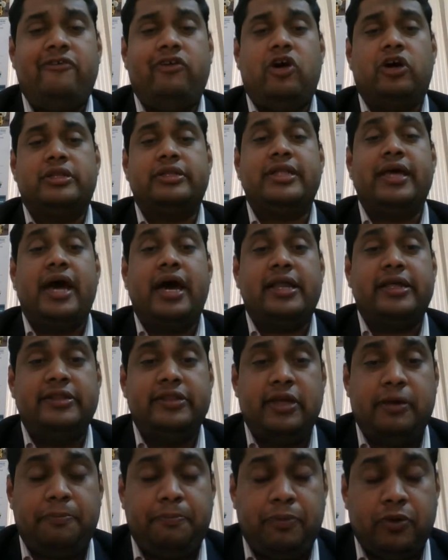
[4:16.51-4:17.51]
or they are in
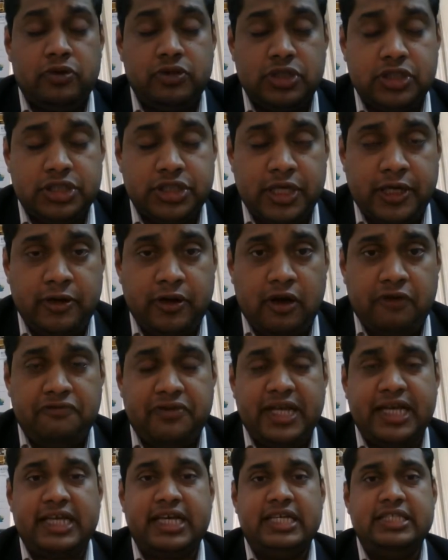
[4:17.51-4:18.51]
the position of
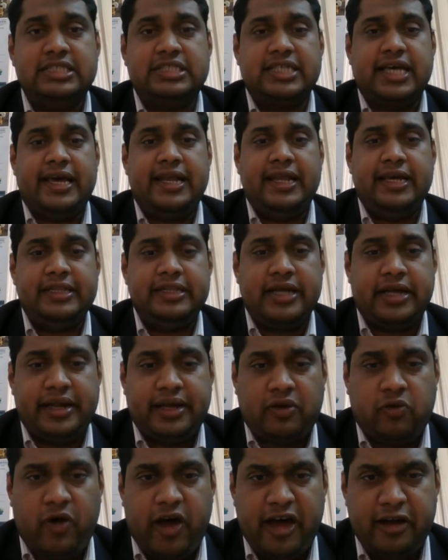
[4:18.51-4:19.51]
reconciling the
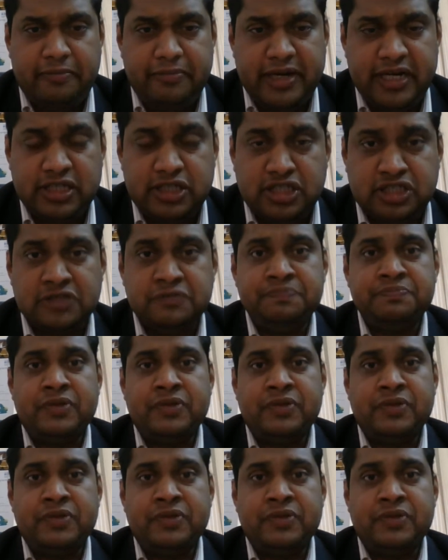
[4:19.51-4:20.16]
requirements